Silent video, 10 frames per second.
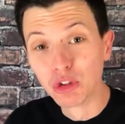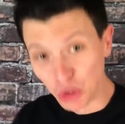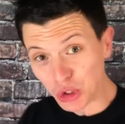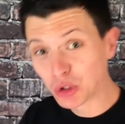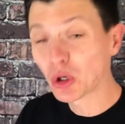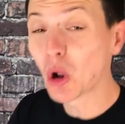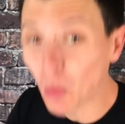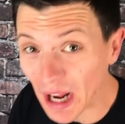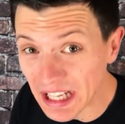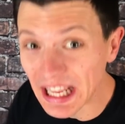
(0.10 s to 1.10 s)
Do you
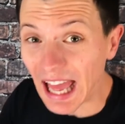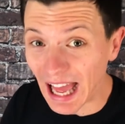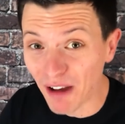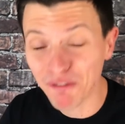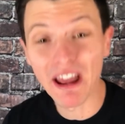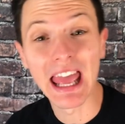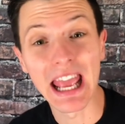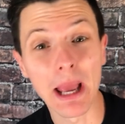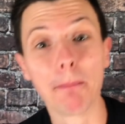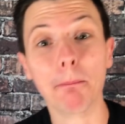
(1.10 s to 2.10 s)
already have
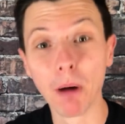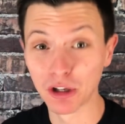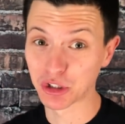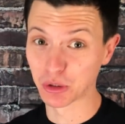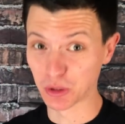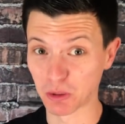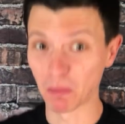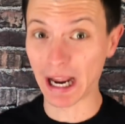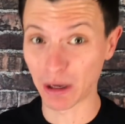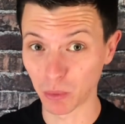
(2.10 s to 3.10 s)
a monsters
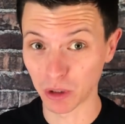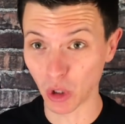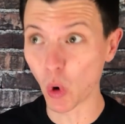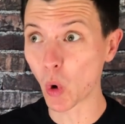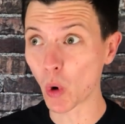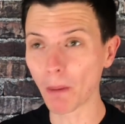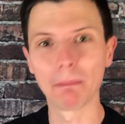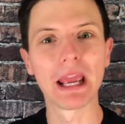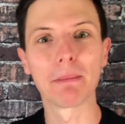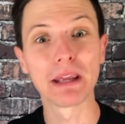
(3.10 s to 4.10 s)
manual, or
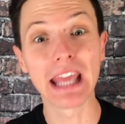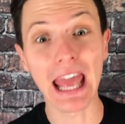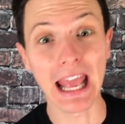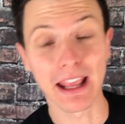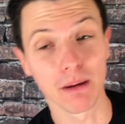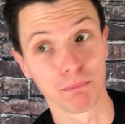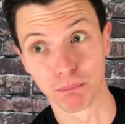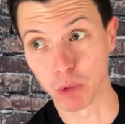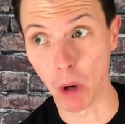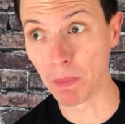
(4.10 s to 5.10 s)
maybe a
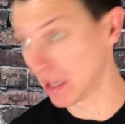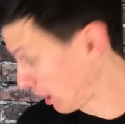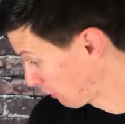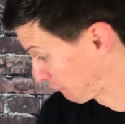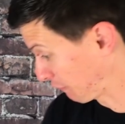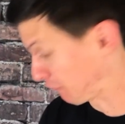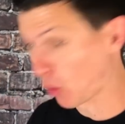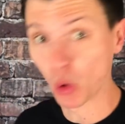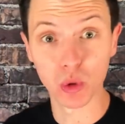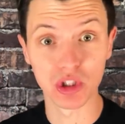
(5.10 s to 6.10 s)
copy of
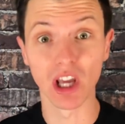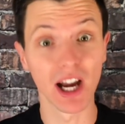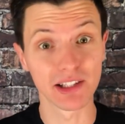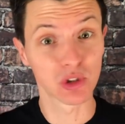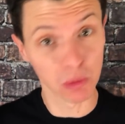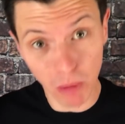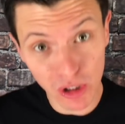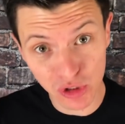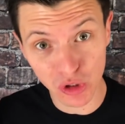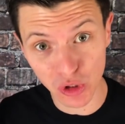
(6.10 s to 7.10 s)
Vodo's Guides to
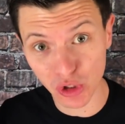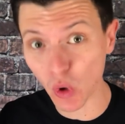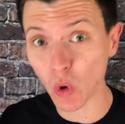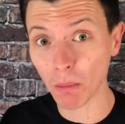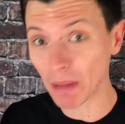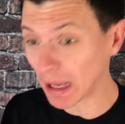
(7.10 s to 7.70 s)
Monsters, or